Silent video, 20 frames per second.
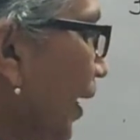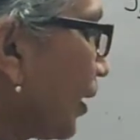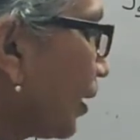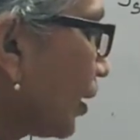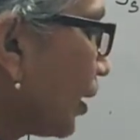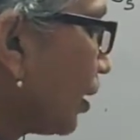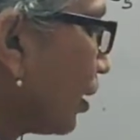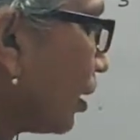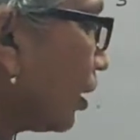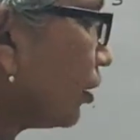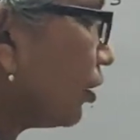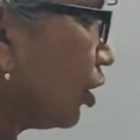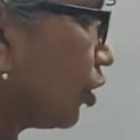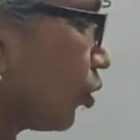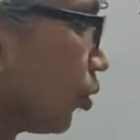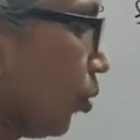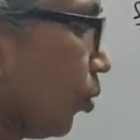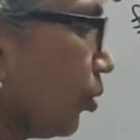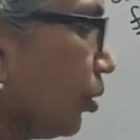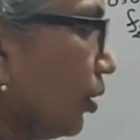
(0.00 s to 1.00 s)
banking
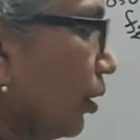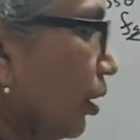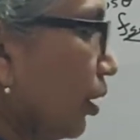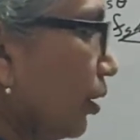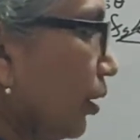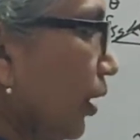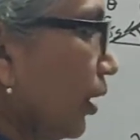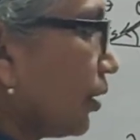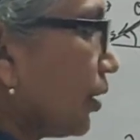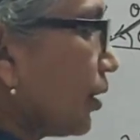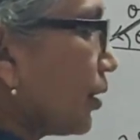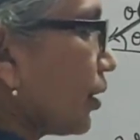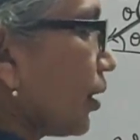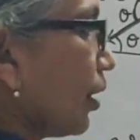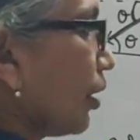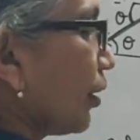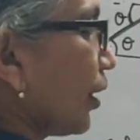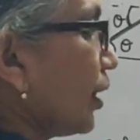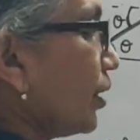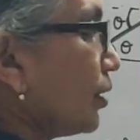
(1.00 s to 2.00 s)
the road, that
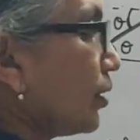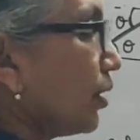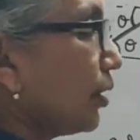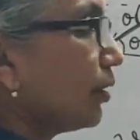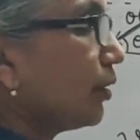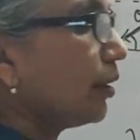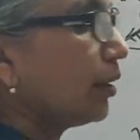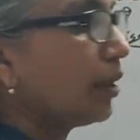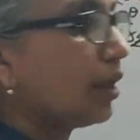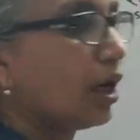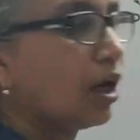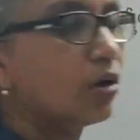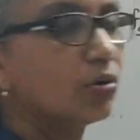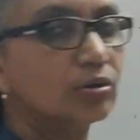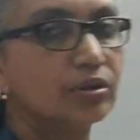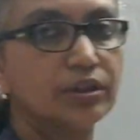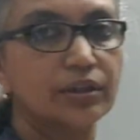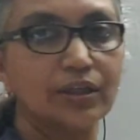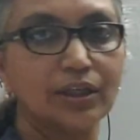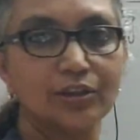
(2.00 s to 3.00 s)
is raising the
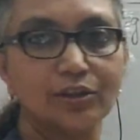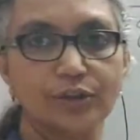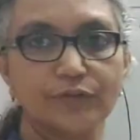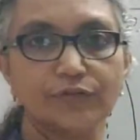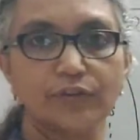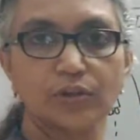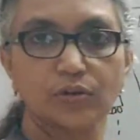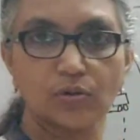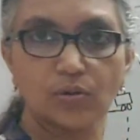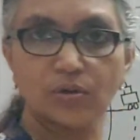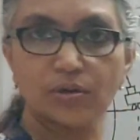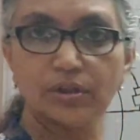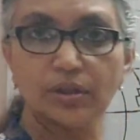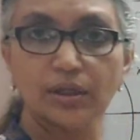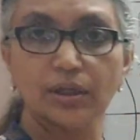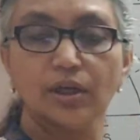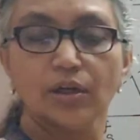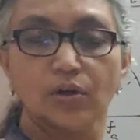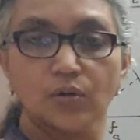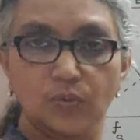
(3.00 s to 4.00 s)
outer edge of the
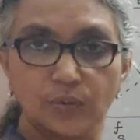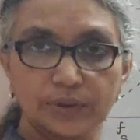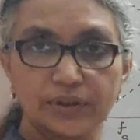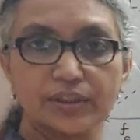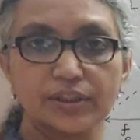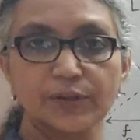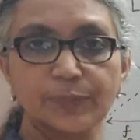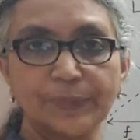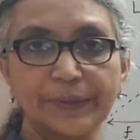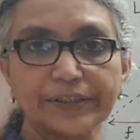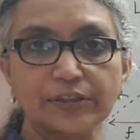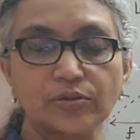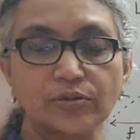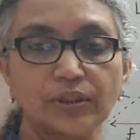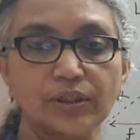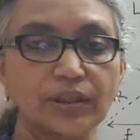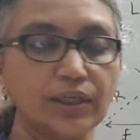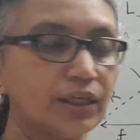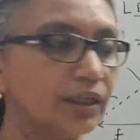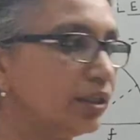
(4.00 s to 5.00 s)
road with respect
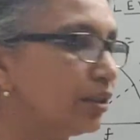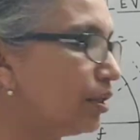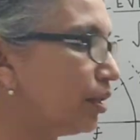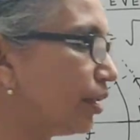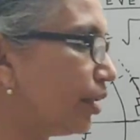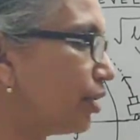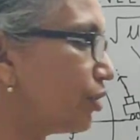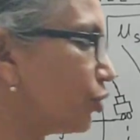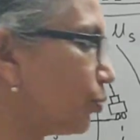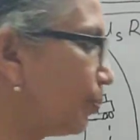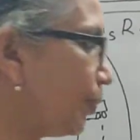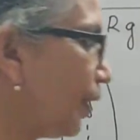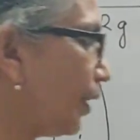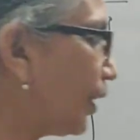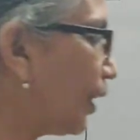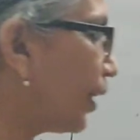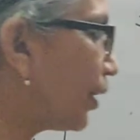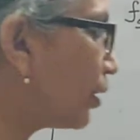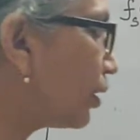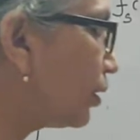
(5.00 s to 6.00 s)
to the inner edge
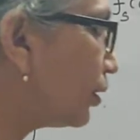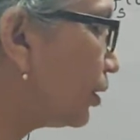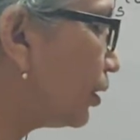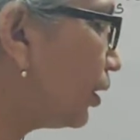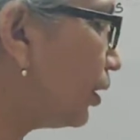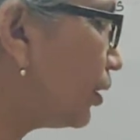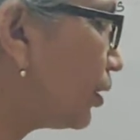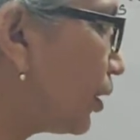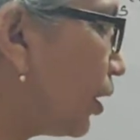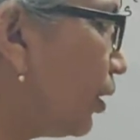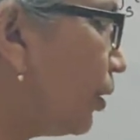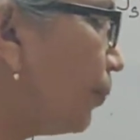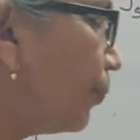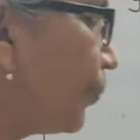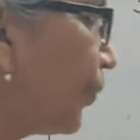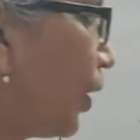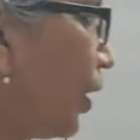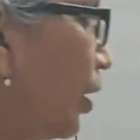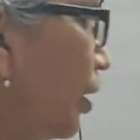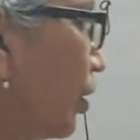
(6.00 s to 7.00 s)
by an angle
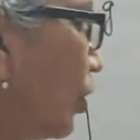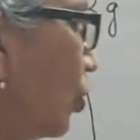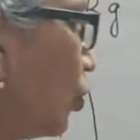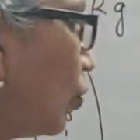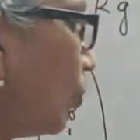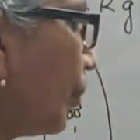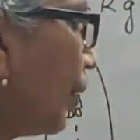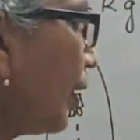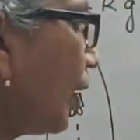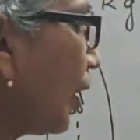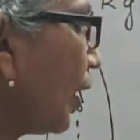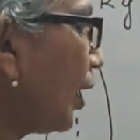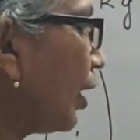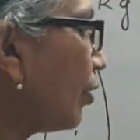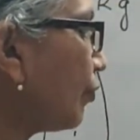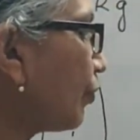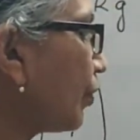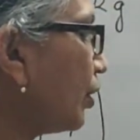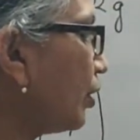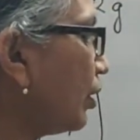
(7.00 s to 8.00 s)
theta, you may
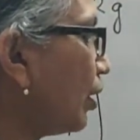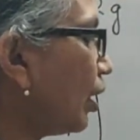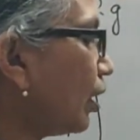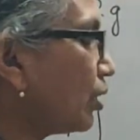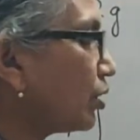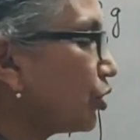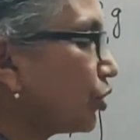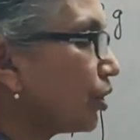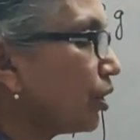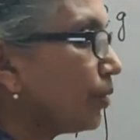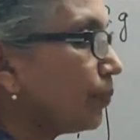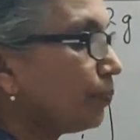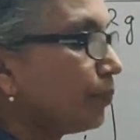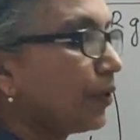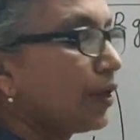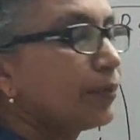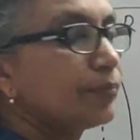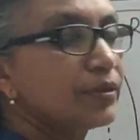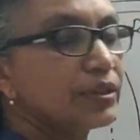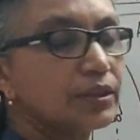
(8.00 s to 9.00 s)
have larger
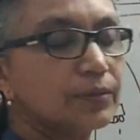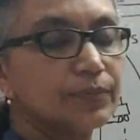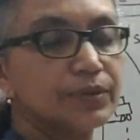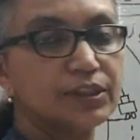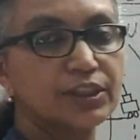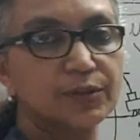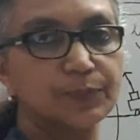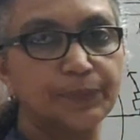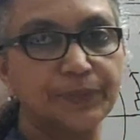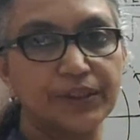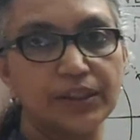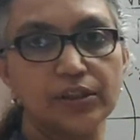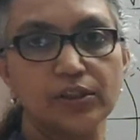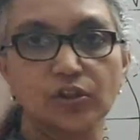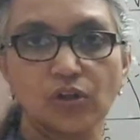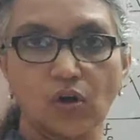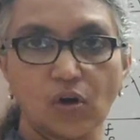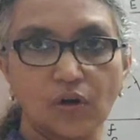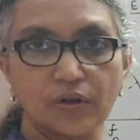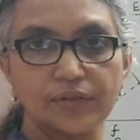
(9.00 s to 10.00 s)
permissible
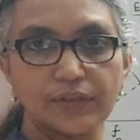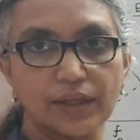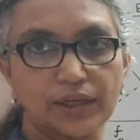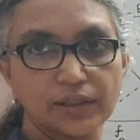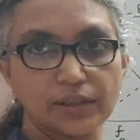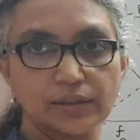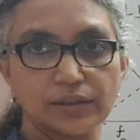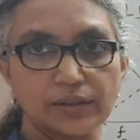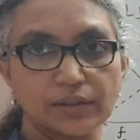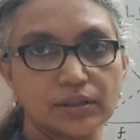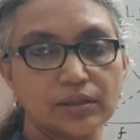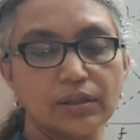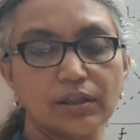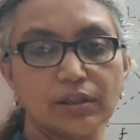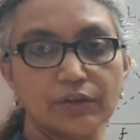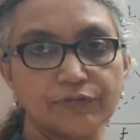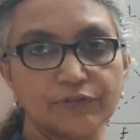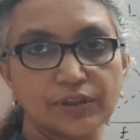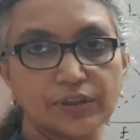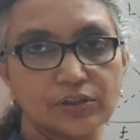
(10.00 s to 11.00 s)
speeds on that
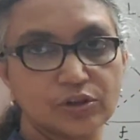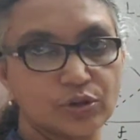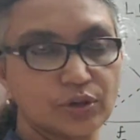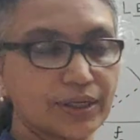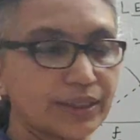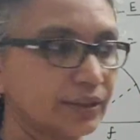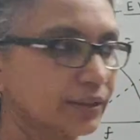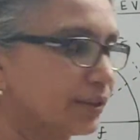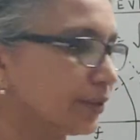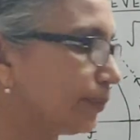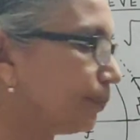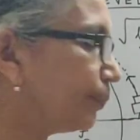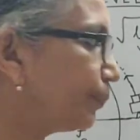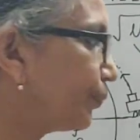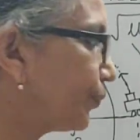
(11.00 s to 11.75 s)
curved track.